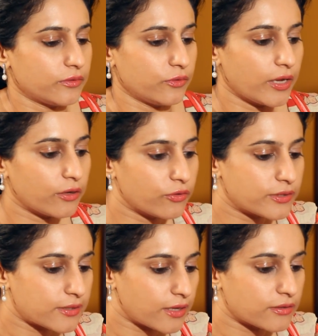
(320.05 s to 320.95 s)
you get a
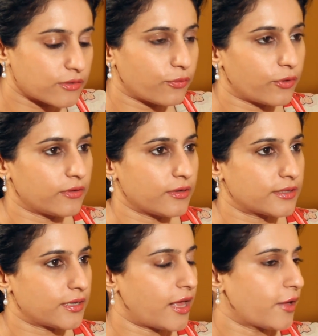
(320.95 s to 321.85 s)
good sense of what they're
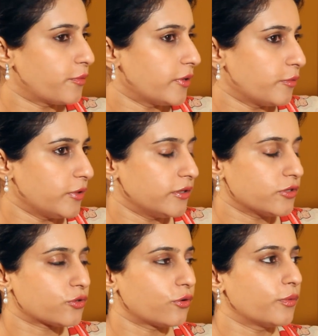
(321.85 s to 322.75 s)
saying. We did
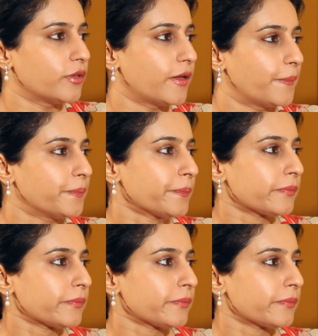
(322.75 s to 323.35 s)
a show with them,